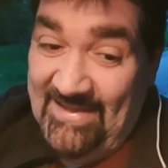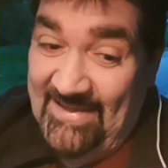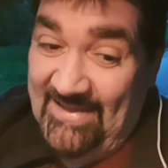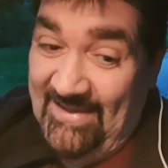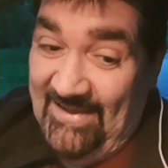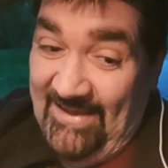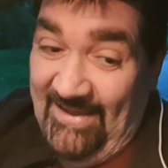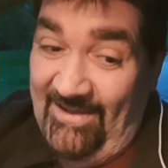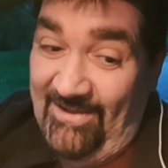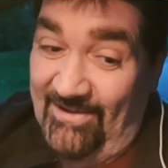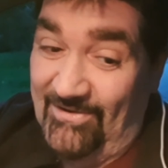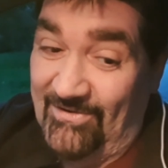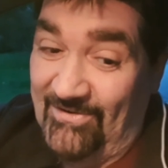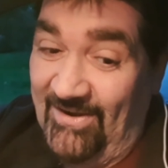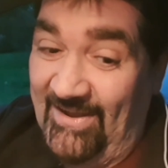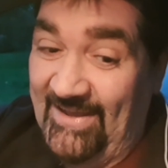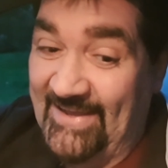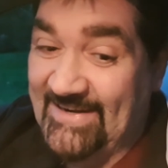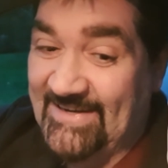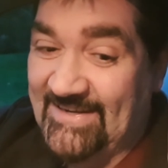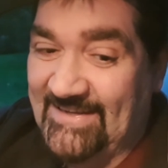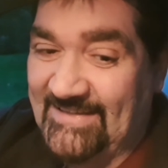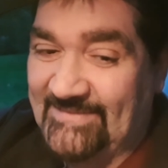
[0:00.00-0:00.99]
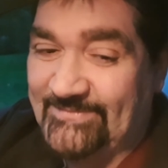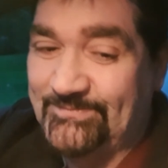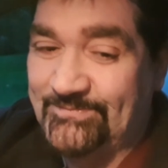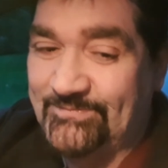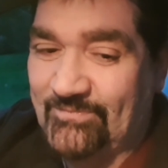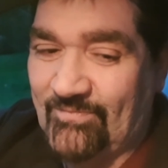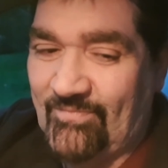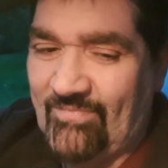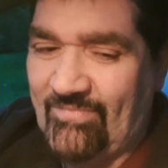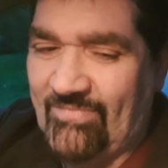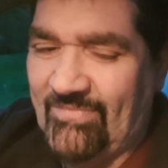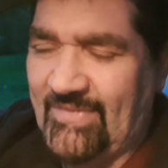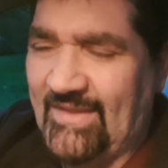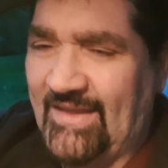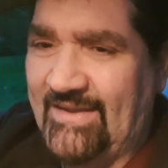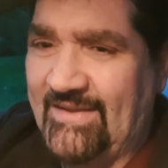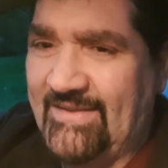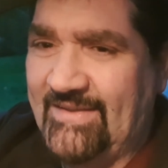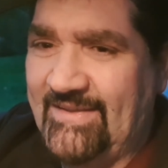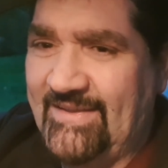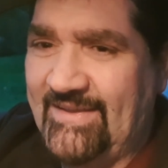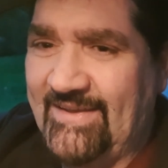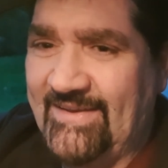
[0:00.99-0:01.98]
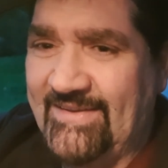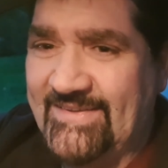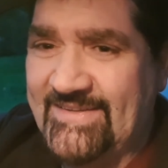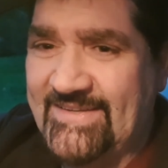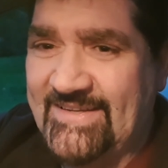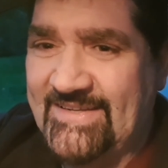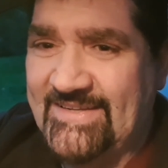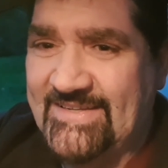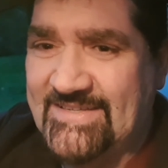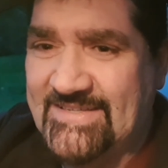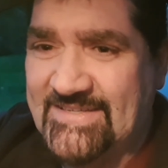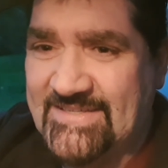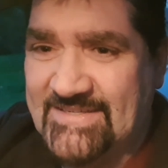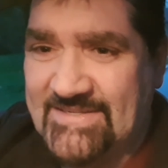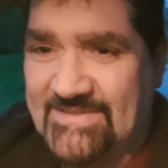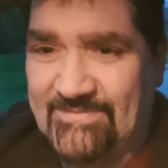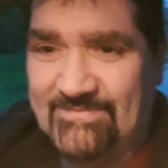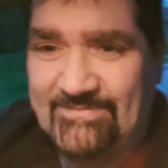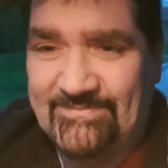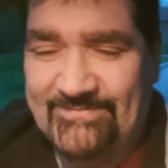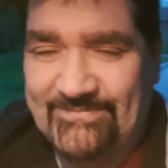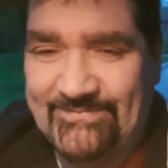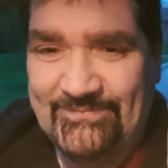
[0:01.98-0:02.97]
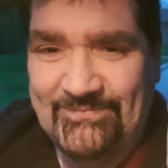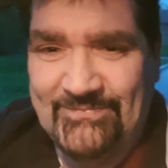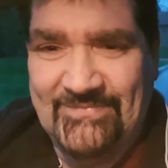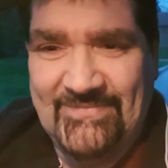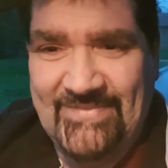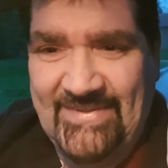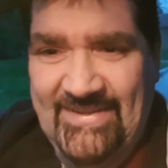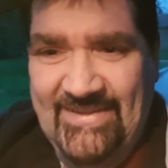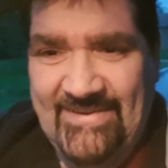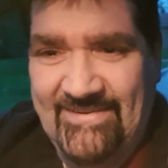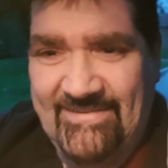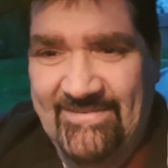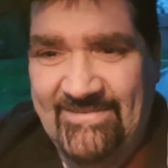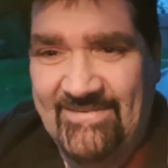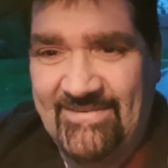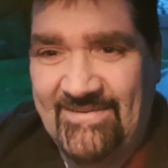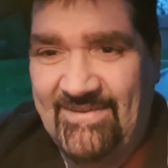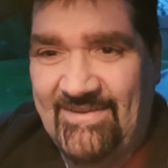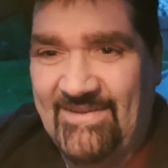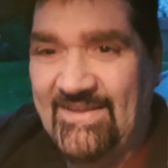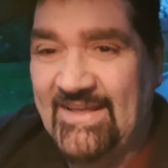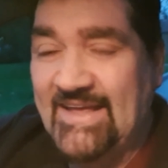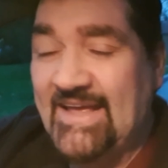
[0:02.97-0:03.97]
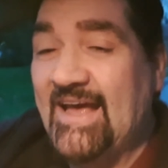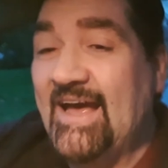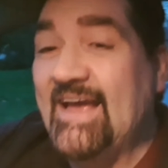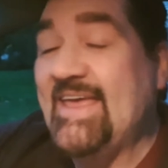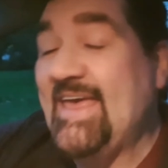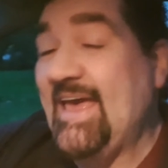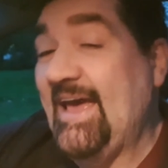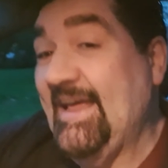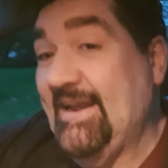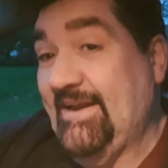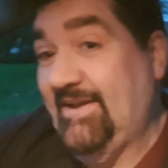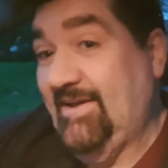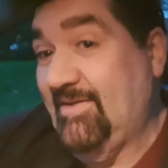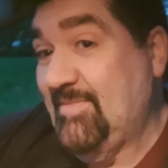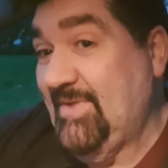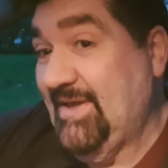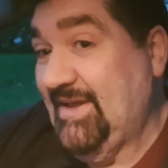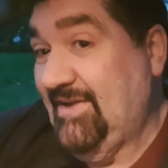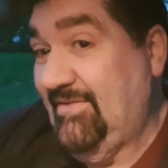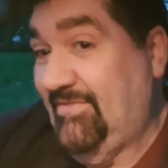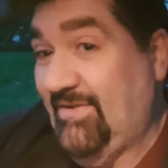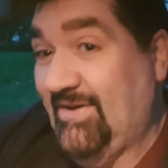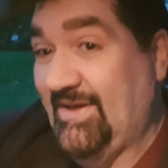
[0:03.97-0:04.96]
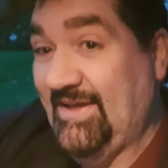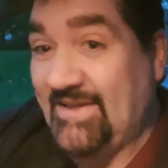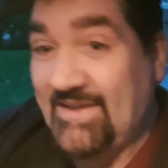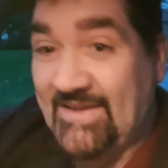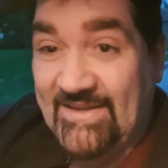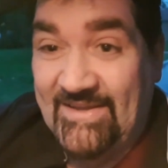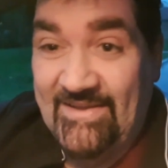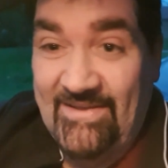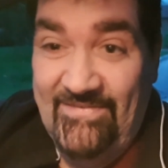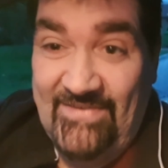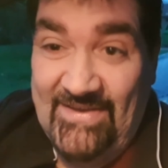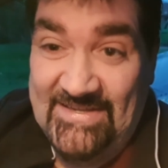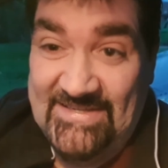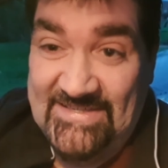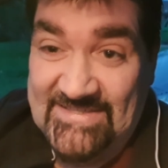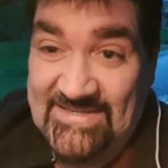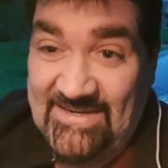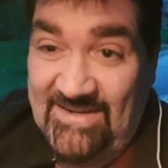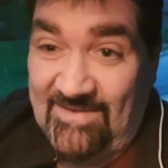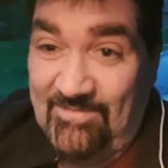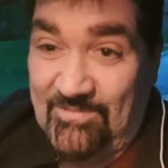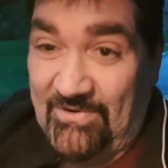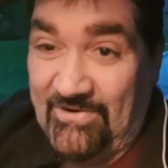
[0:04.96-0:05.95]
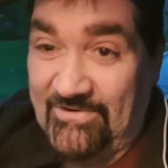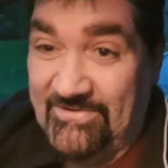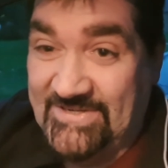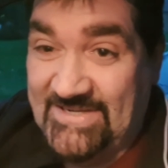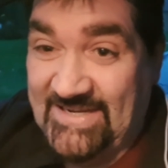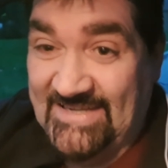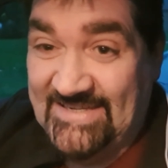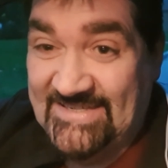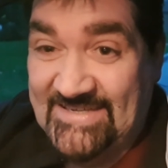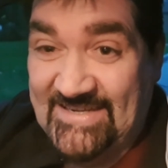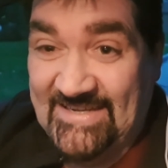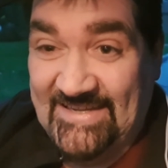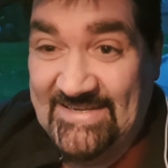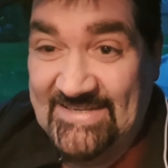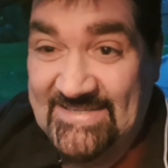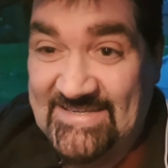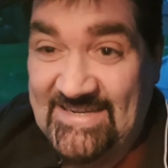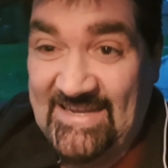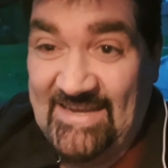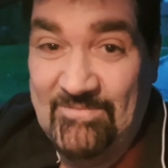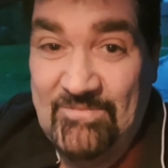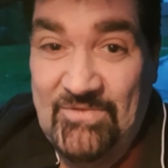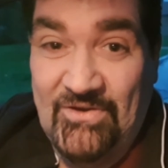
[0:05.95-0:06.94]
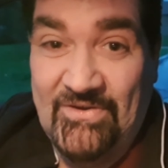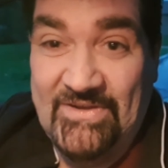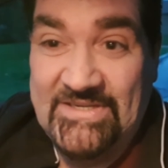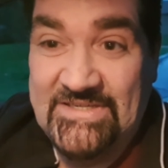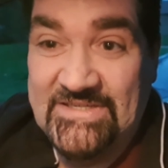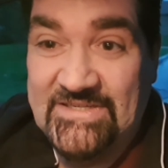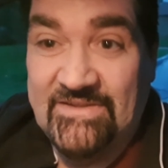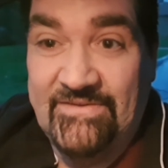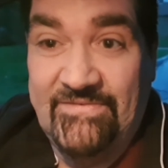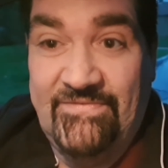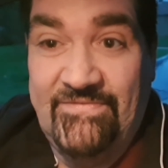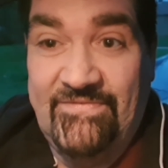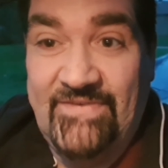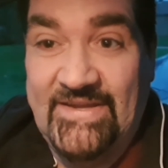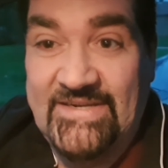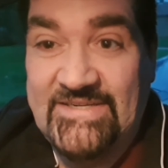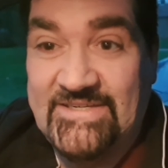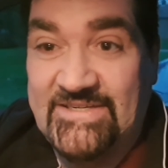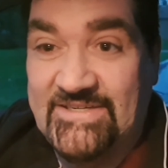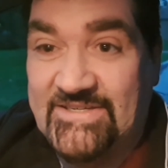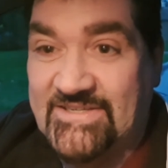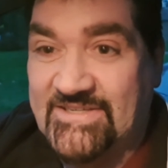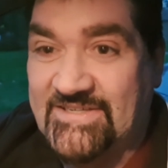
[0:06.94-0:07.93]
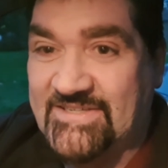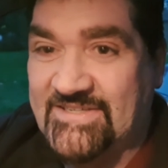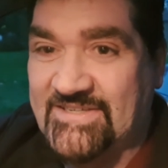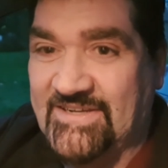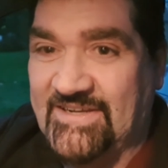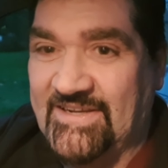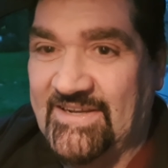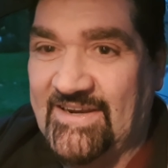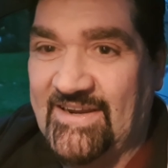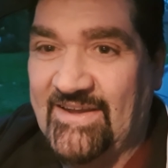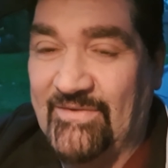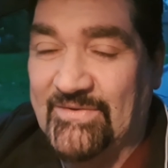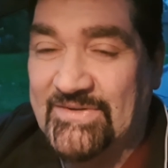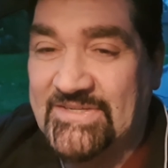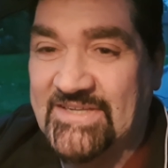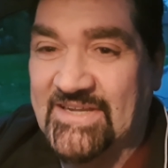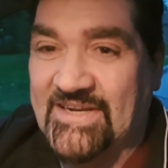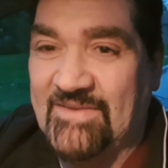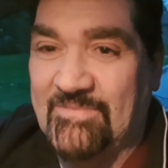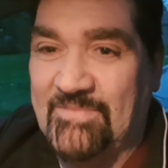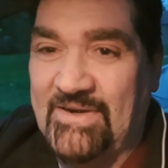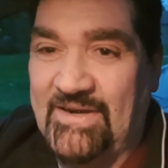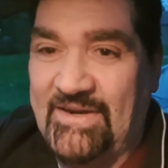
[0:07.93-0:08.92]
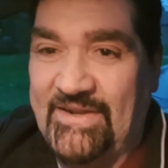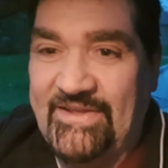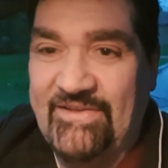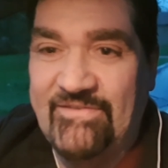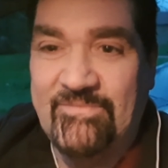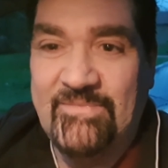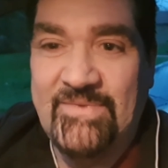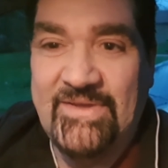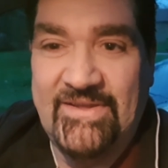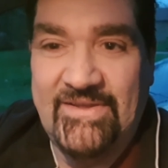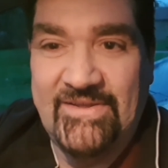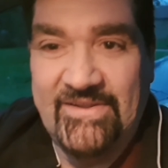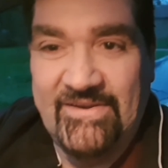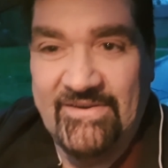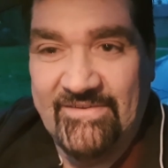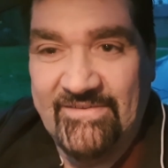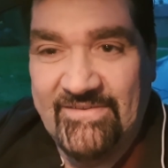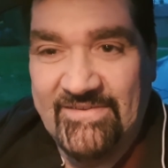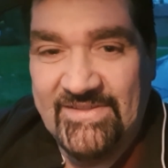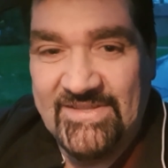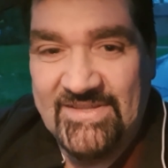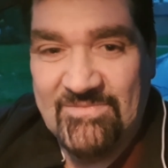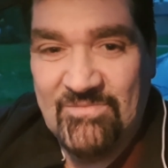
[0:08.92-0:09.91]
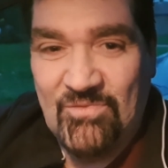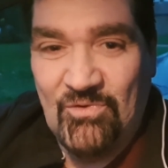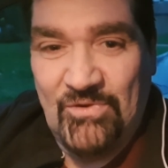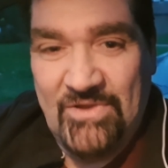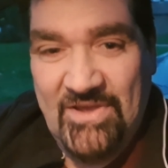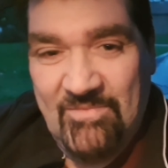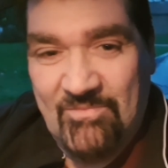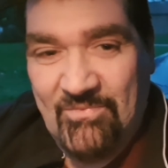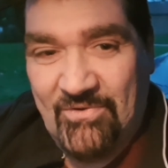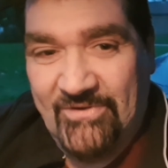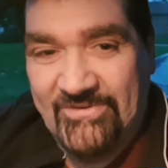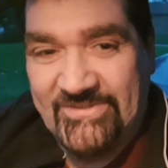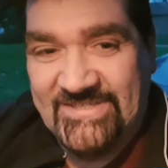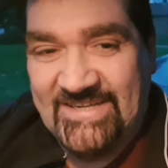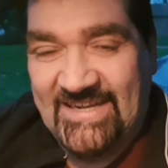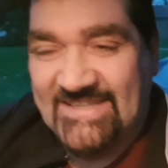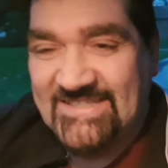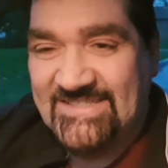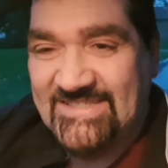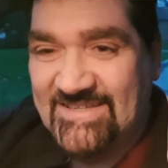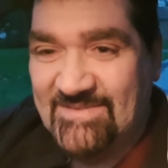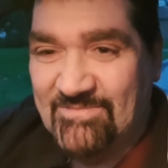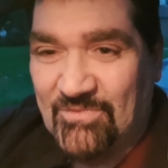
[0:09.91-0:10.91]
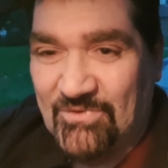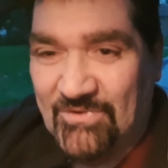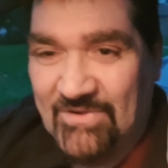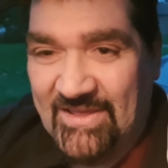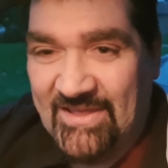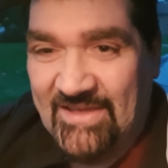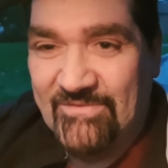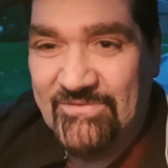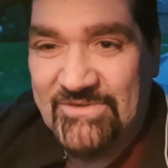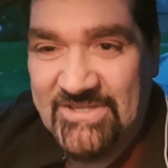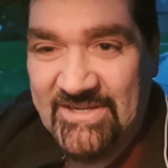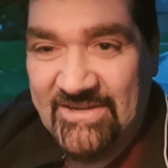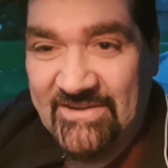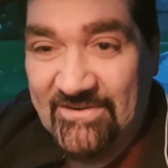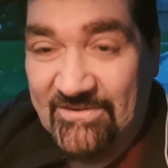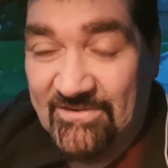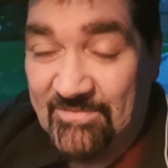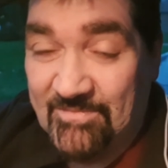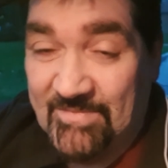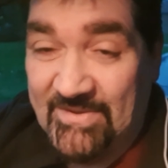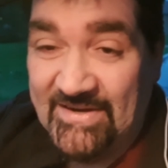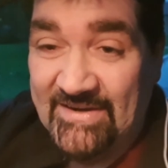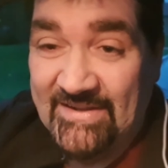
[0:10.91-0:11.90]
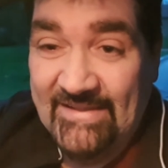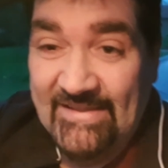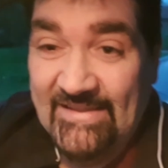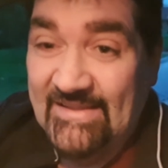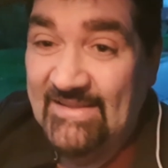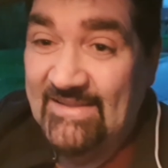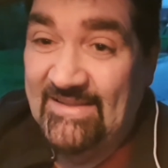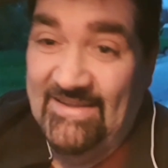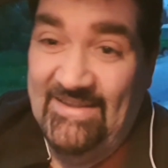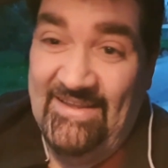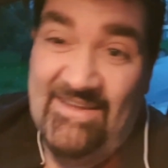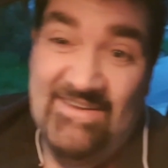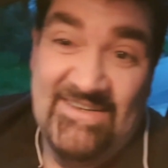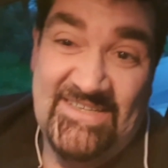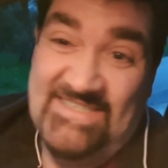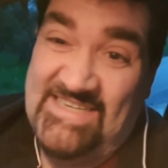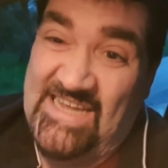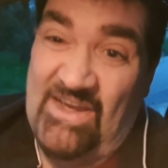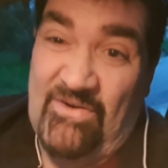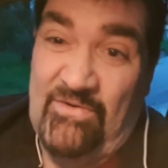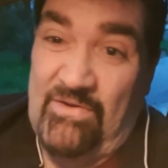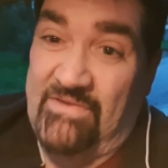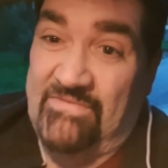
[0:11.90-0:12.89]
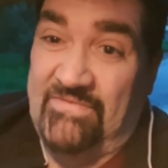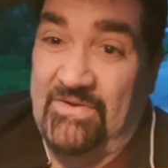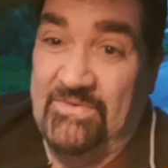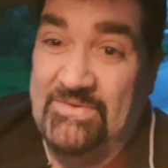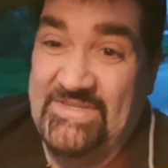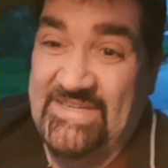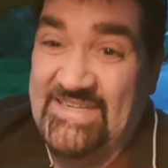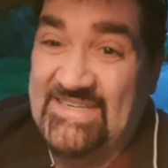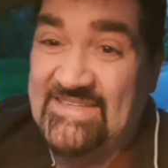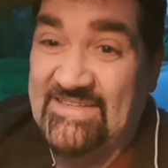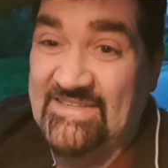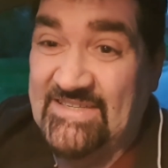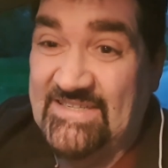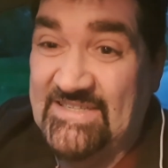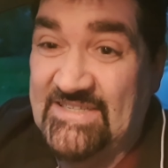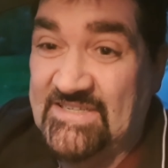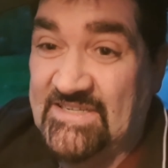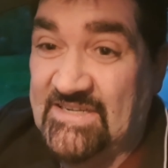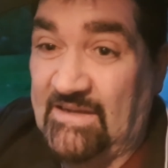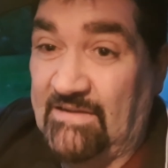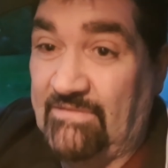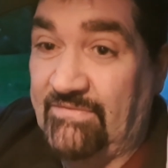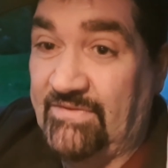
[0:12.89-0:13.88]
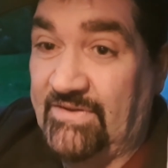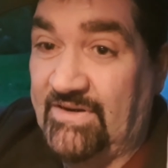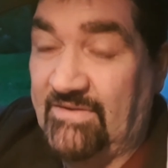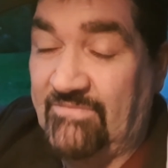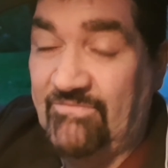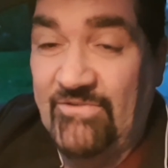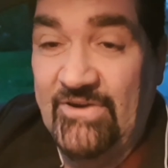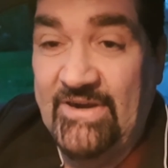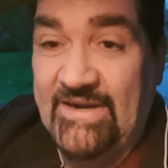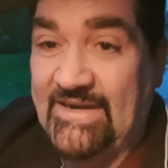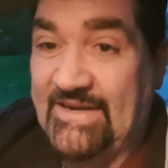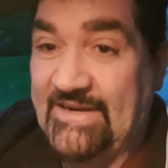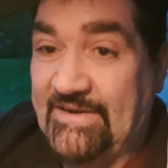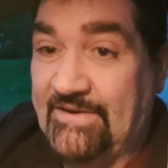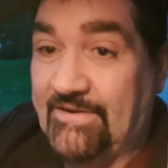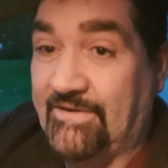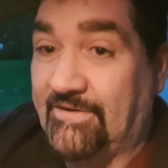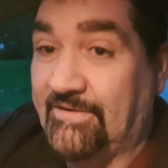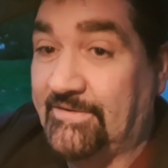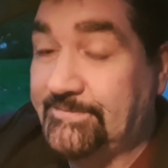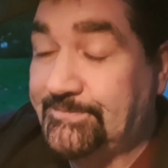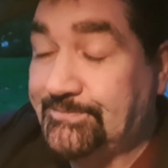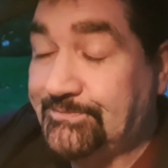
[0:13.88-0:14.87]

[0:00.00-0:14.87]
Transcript: Oh, right. Yeah, it's, you know, again, I mean, if I start protesting and say I'm not into the fetish scene, no one's going to believe me. You know, the more you protest, the more guilty you look. But I'd tell you if I was into this stuff, and I'm really not.